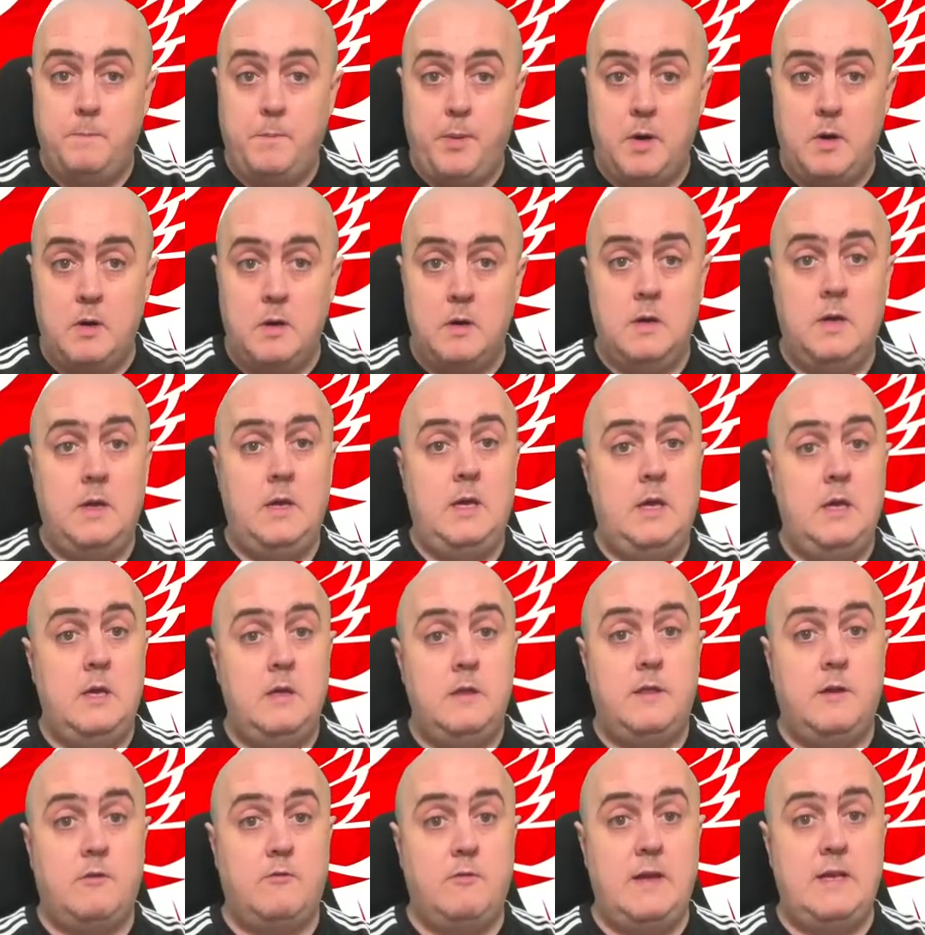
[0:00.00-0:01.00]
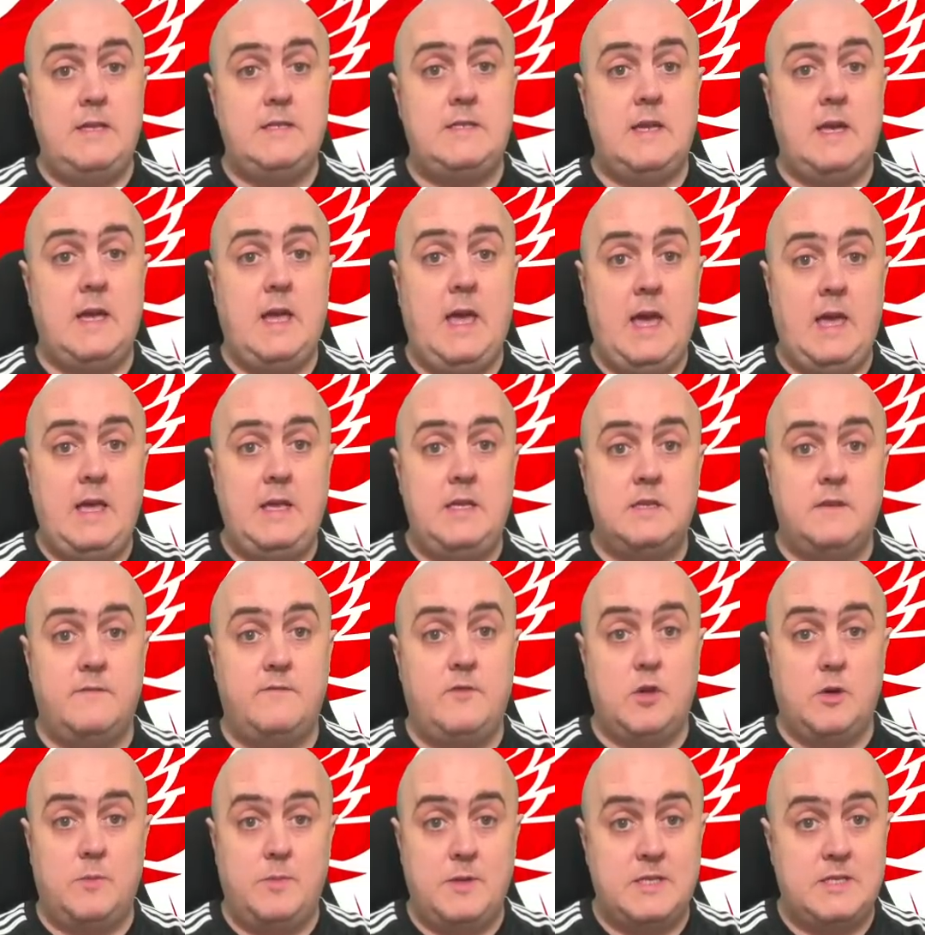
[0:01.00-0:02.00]
But there is a case of
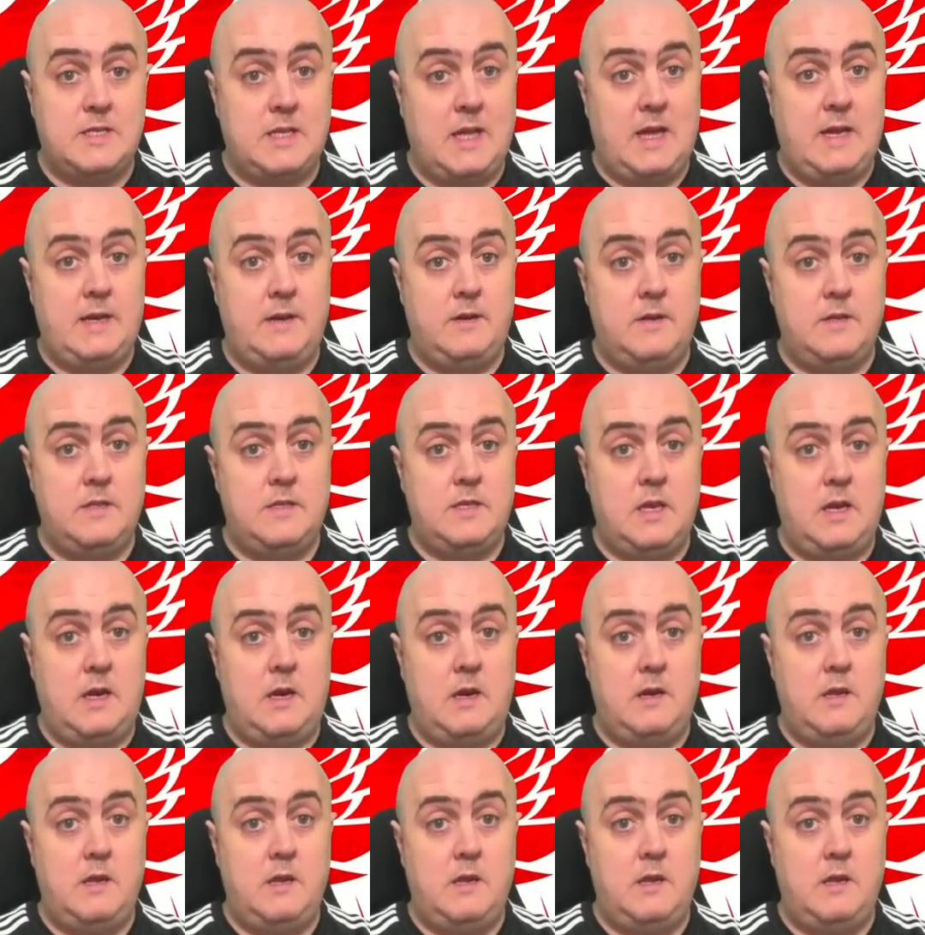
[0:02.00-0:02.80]
double standards here.